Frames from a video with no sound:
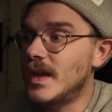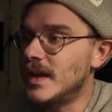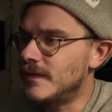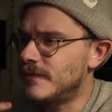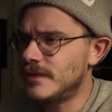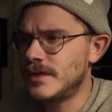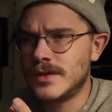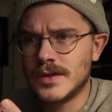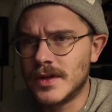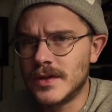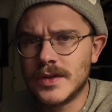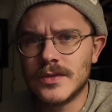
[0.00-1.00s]
If
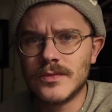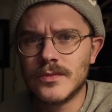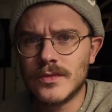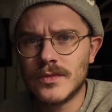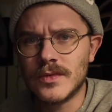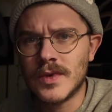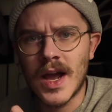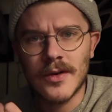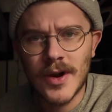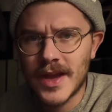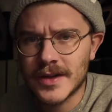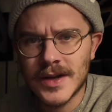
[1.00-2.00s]
you'd
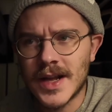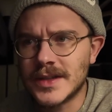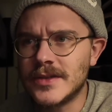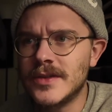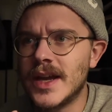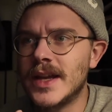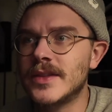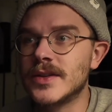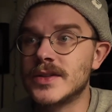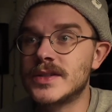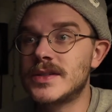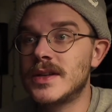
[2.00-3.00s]
rather not do that,
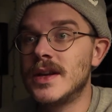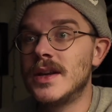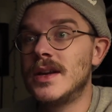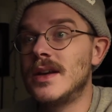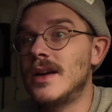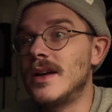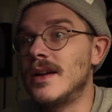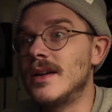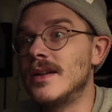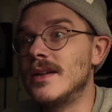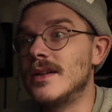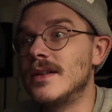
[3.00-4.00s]
there's
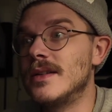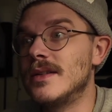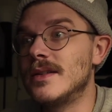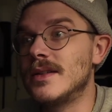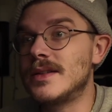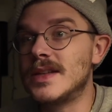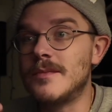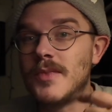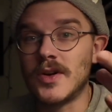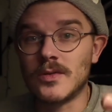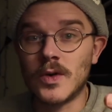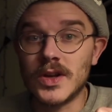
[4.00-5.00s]
a tip
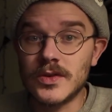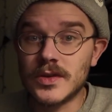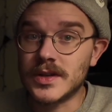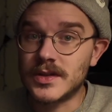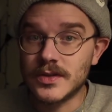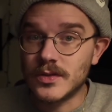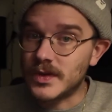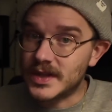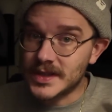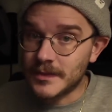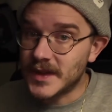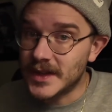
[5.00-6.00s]
on what you could do with
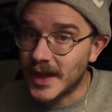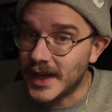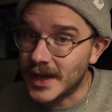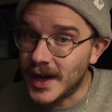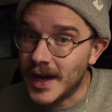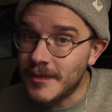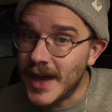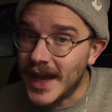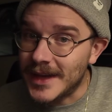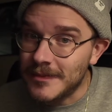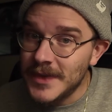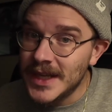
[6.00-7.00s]
something like an
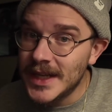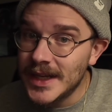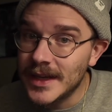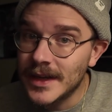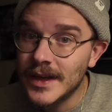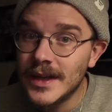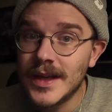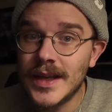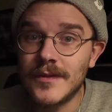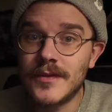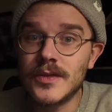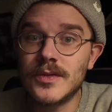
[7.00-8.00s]
iPad mini
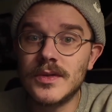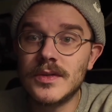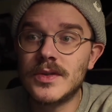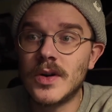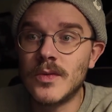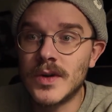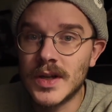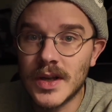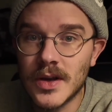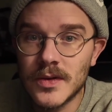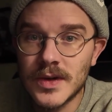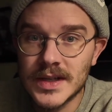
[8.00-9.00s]
if you don't want to
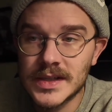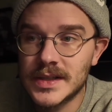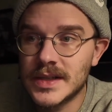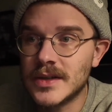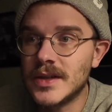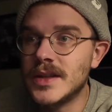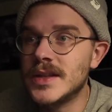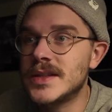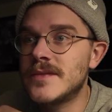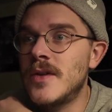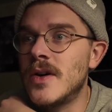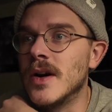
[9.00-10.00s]
go necessarily this
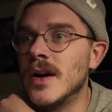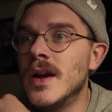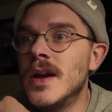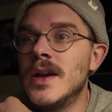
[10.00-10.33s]
far.